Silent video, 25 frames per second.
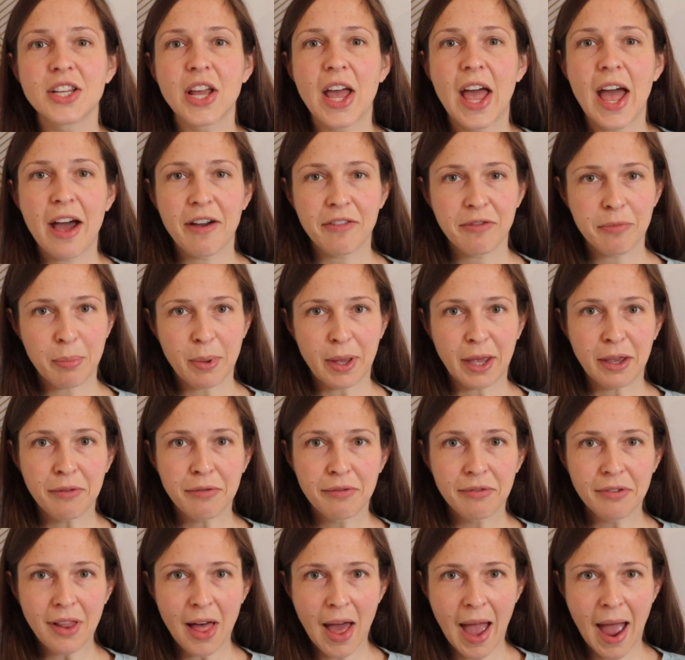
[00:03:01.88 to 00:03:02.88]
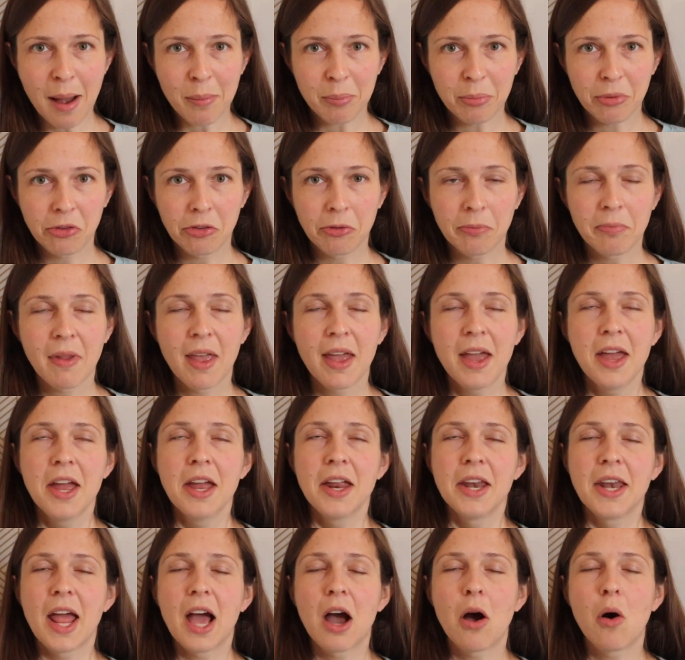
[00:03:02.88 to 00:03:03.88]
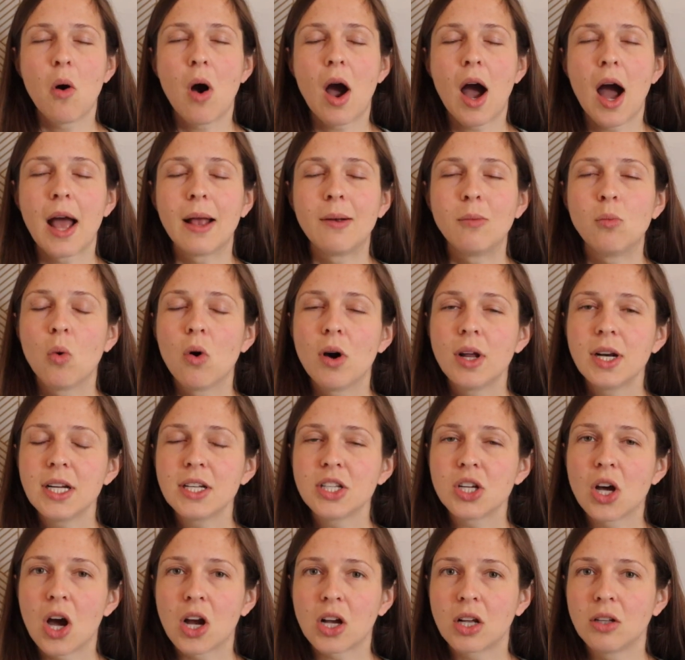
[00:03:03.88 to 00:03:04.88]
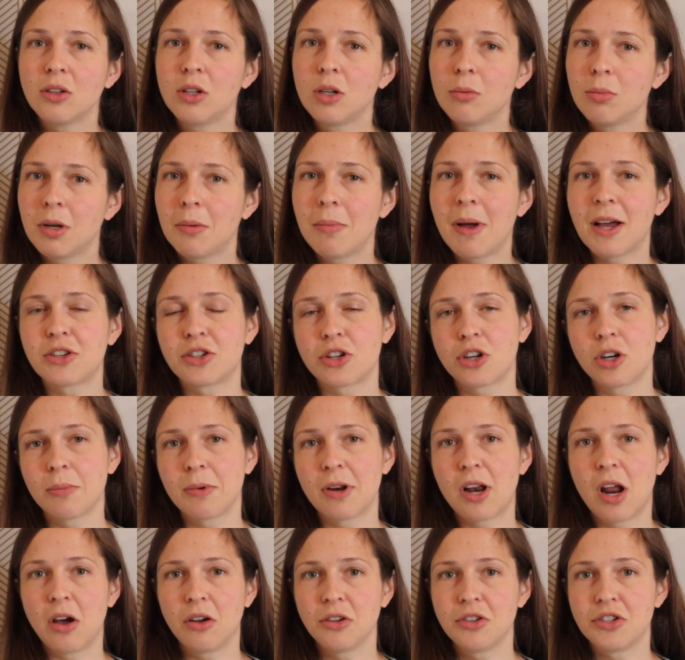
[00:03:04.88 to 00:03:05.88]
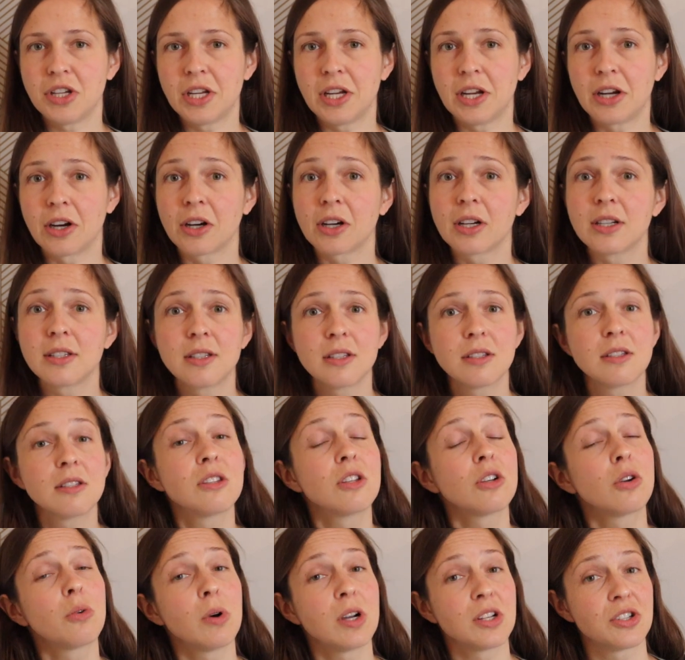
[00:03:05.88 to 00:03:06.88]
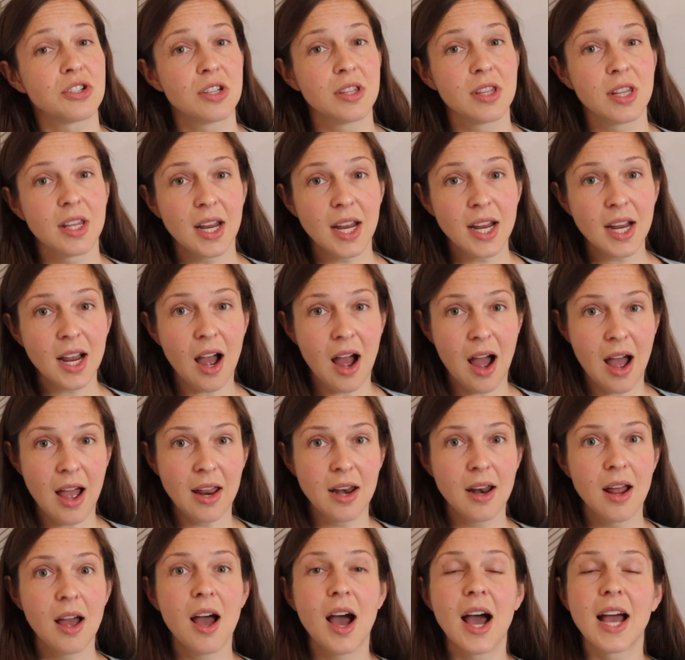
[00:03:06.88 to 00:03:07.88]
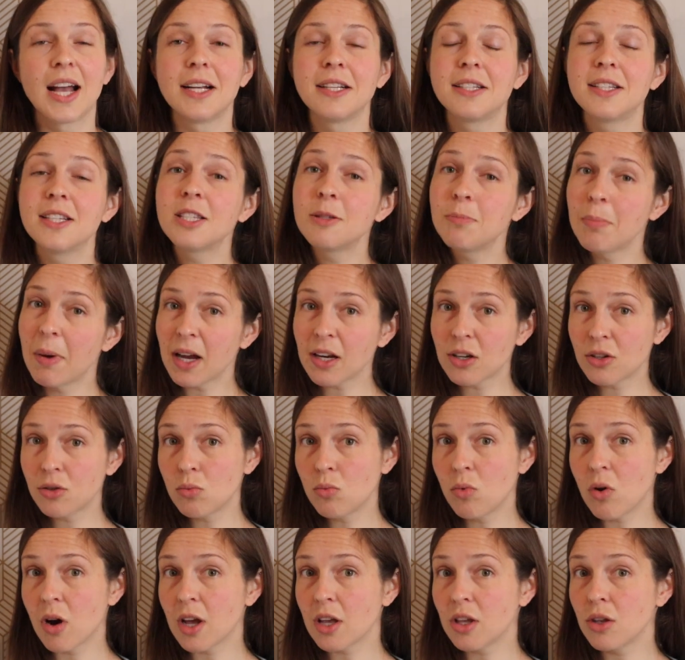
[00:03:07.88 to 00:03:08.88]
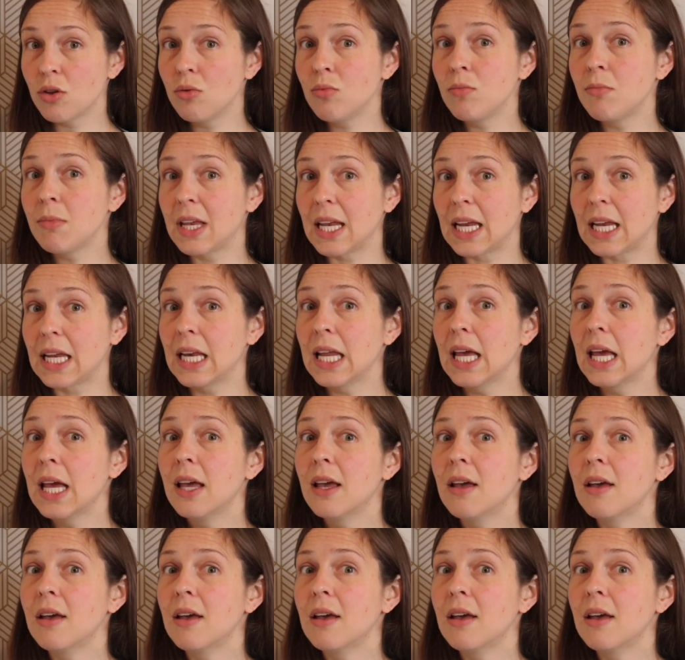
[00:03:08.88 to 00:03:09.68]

to have big flaps? Now, I want to talk a little bit about terminology here because this is the question that I got. I suspect what you mean.